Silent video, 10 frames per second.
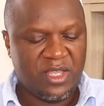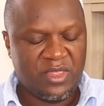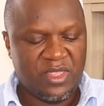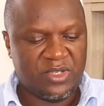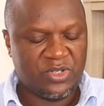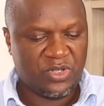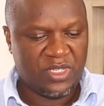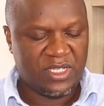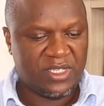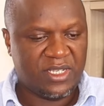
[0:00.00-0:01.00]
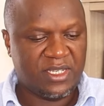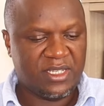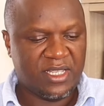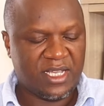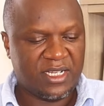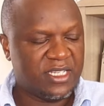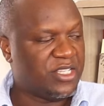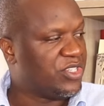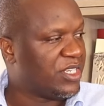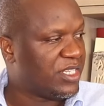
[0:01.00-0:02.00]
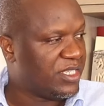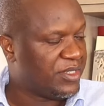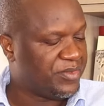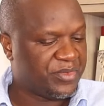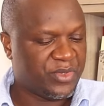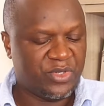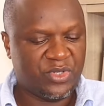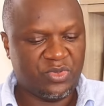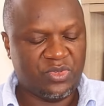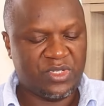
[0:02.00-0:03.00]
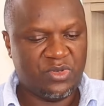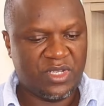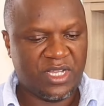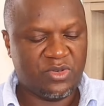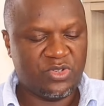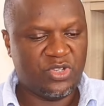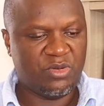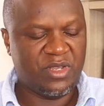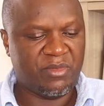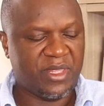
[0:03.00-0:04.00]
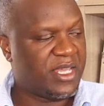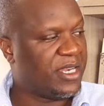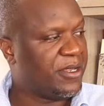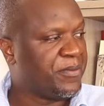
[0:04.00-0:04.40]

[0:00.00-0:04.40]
There's also this young lady, Jerry, mm-hmm. also doing a good job in Mathare.